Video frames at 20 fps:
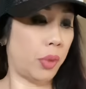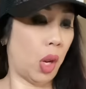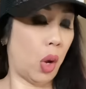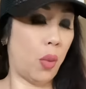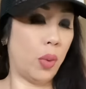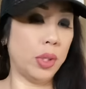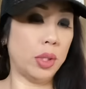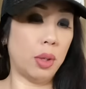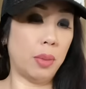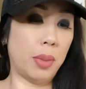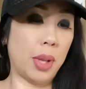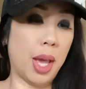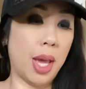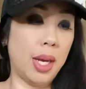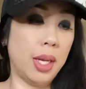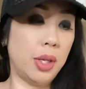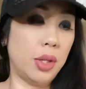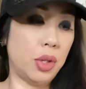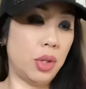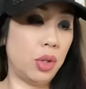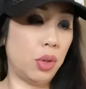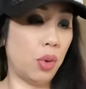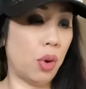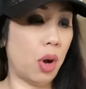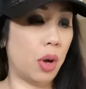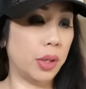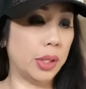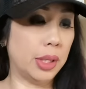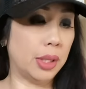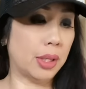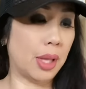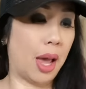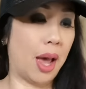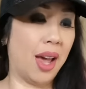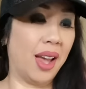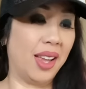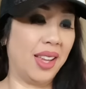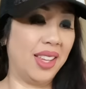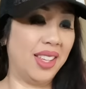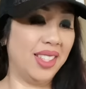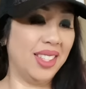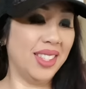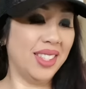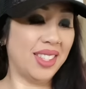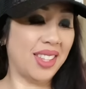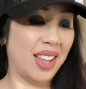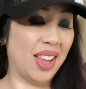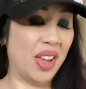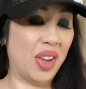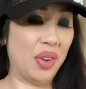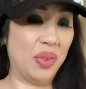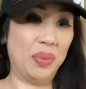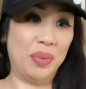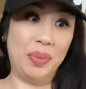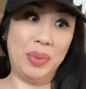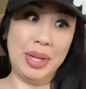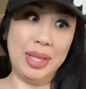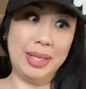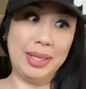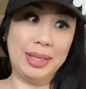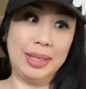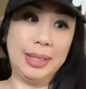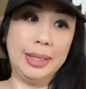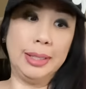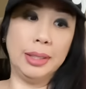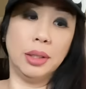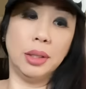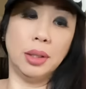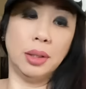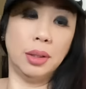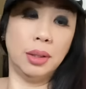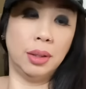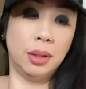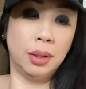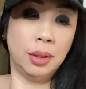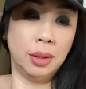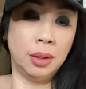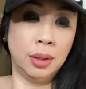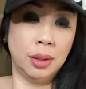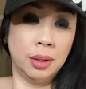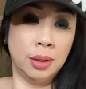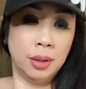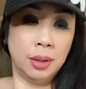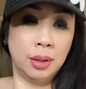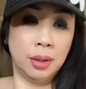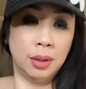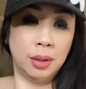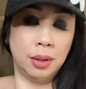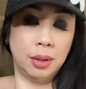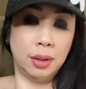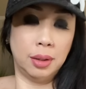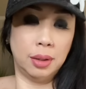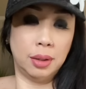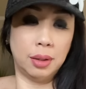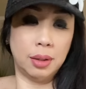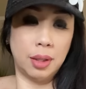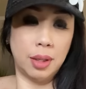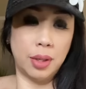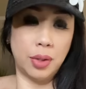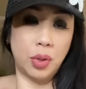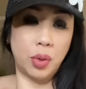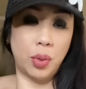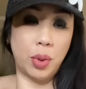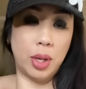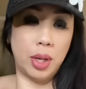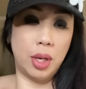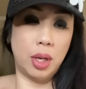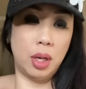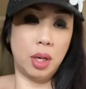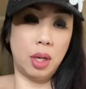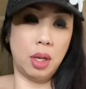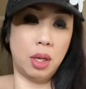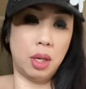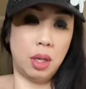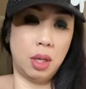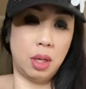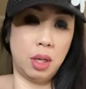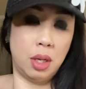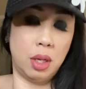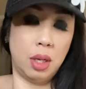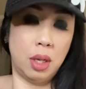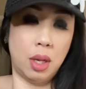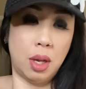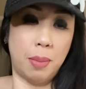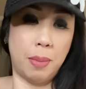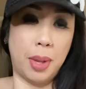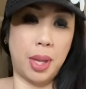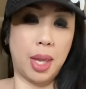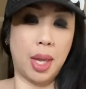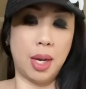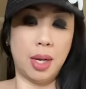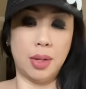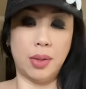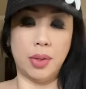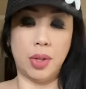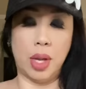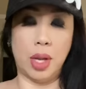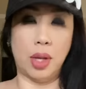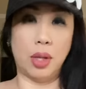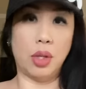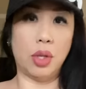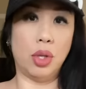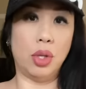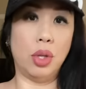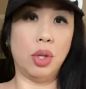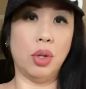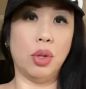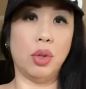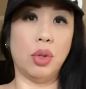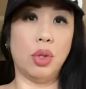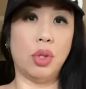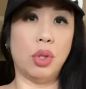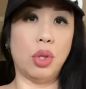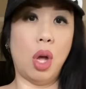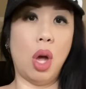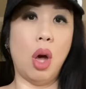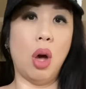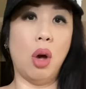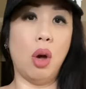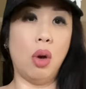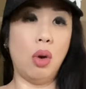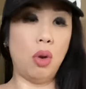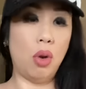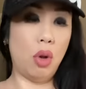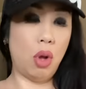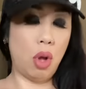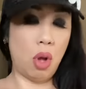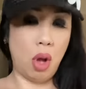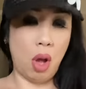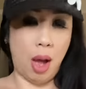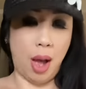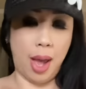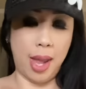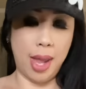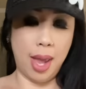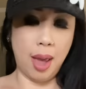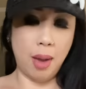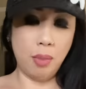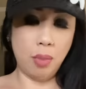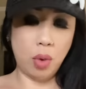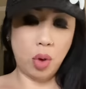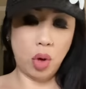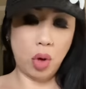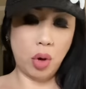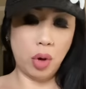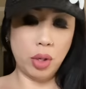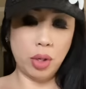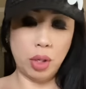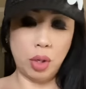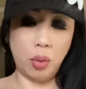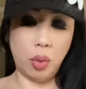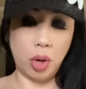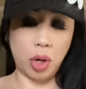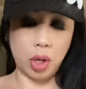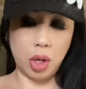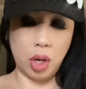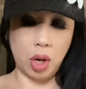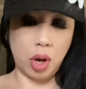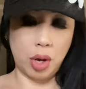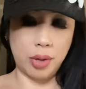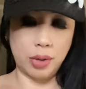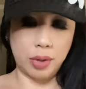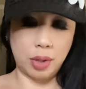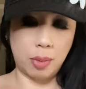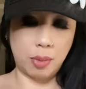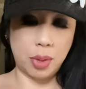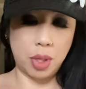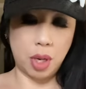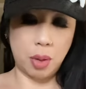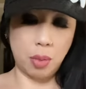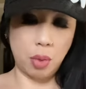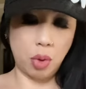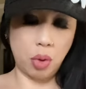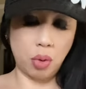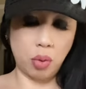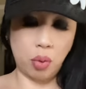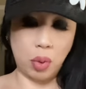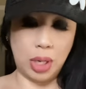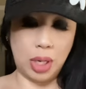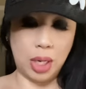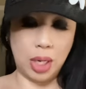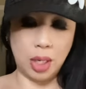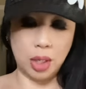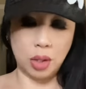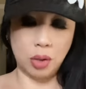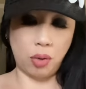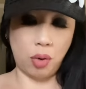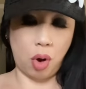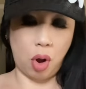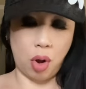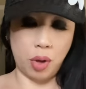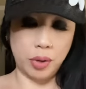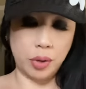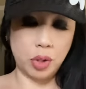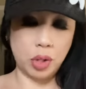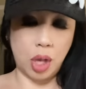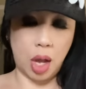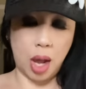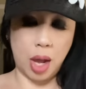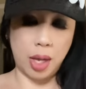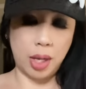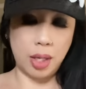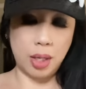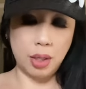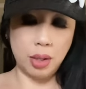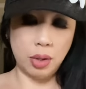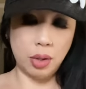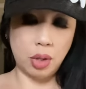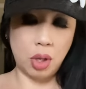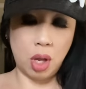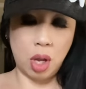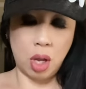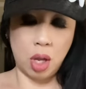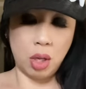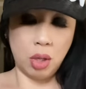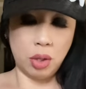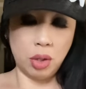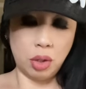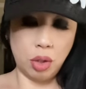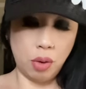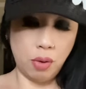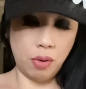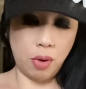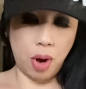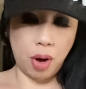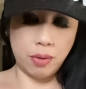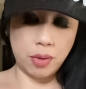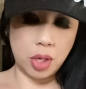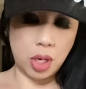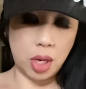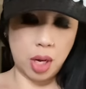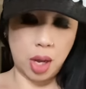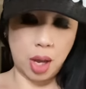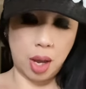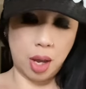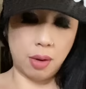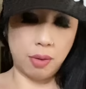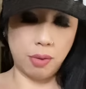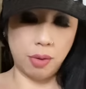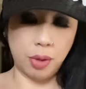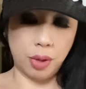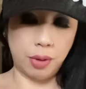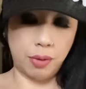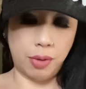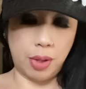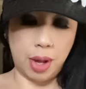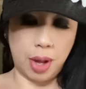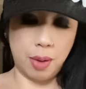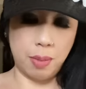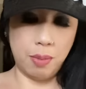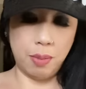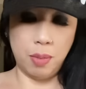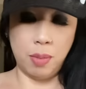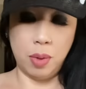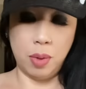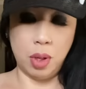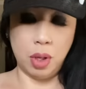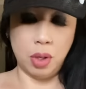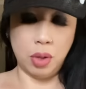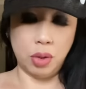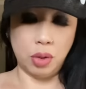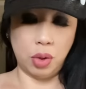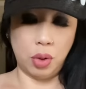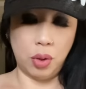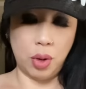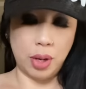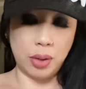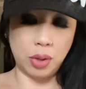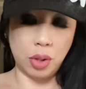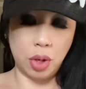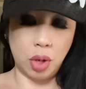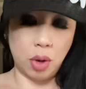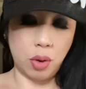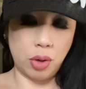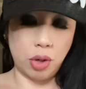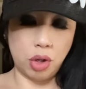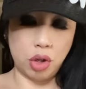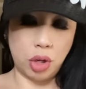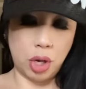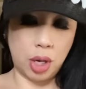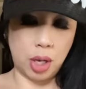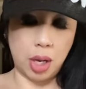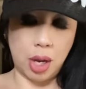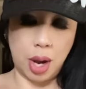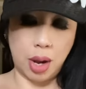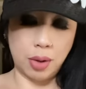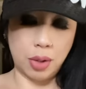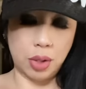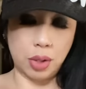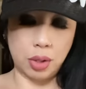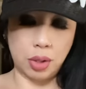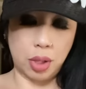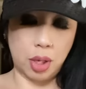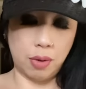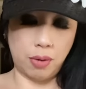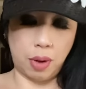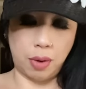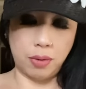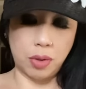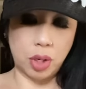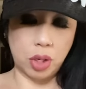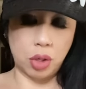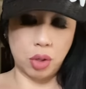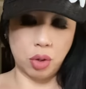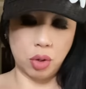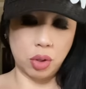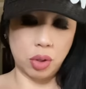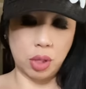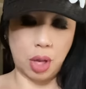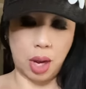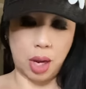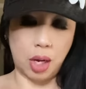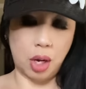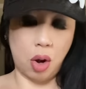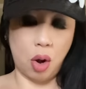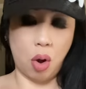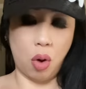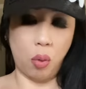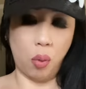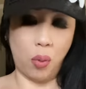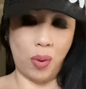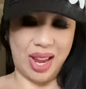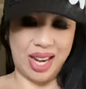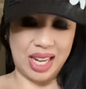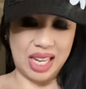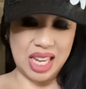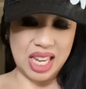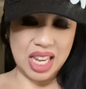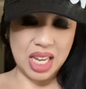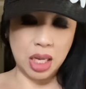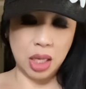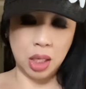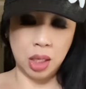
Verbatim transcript: Wasn't planning to do all signs, but that's what my gut is saying to do. So I am currently working on September readings for all signs. So far, I've done a handful of them. So you guys can go and check it out to see if I've done your sign already.